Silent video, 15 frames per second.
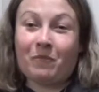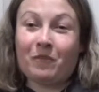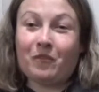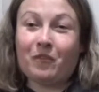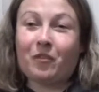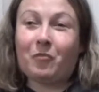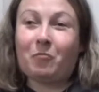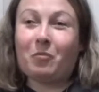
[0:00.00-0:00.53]

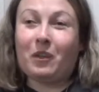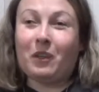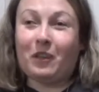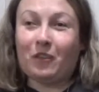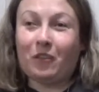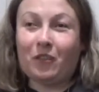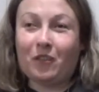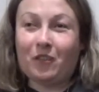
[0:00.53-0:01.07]
too big
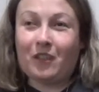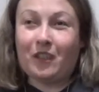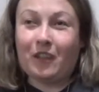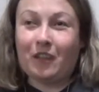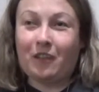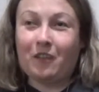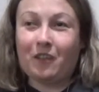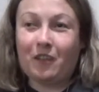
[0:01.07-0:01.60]
and too
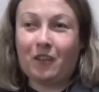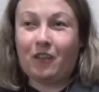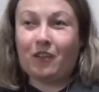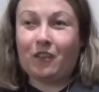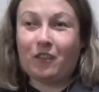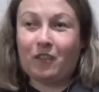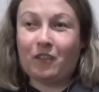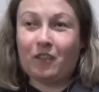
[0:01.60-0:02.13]
scary
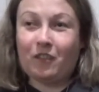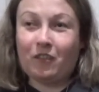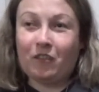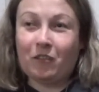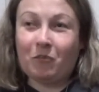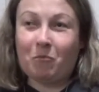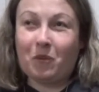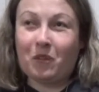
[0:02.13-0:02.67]
and
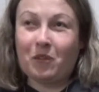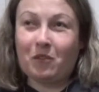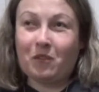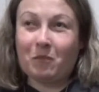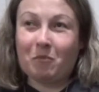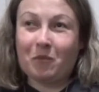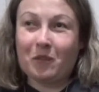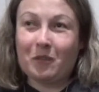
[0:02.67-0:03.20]
too much
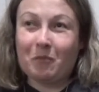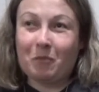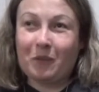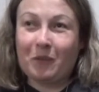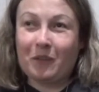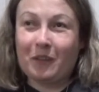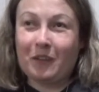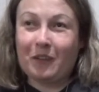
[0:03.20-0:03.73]

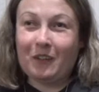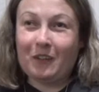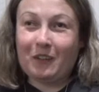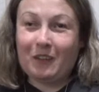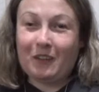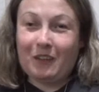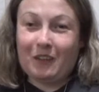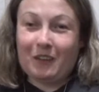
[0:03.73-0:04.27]
responsibility.
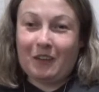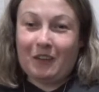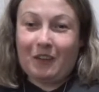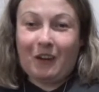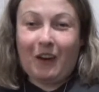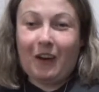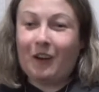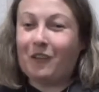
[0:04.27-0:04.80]

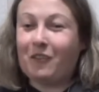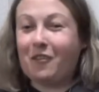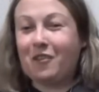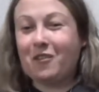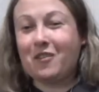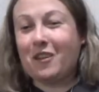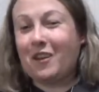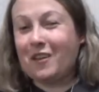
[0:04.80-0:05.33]
I don't know,
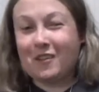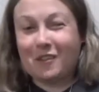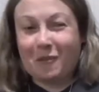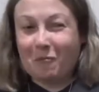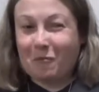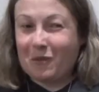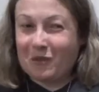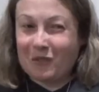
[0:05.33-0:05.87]
she has
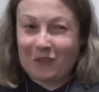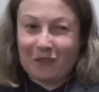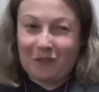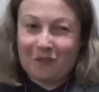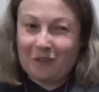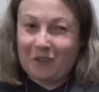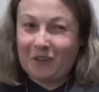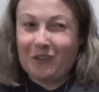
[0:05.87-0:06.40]
so much
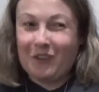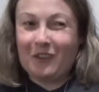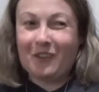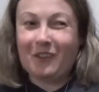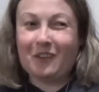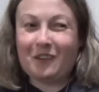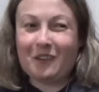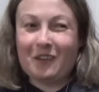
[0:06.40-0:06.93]
security
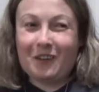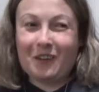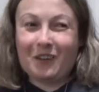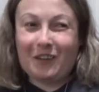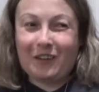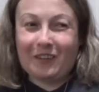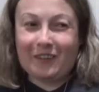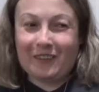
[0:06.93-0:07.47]
that
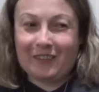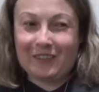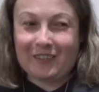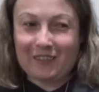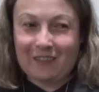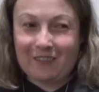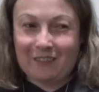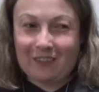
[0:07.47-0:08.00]

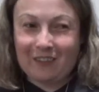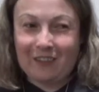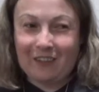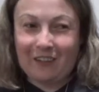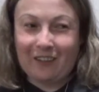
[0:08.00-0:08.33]
she even tagged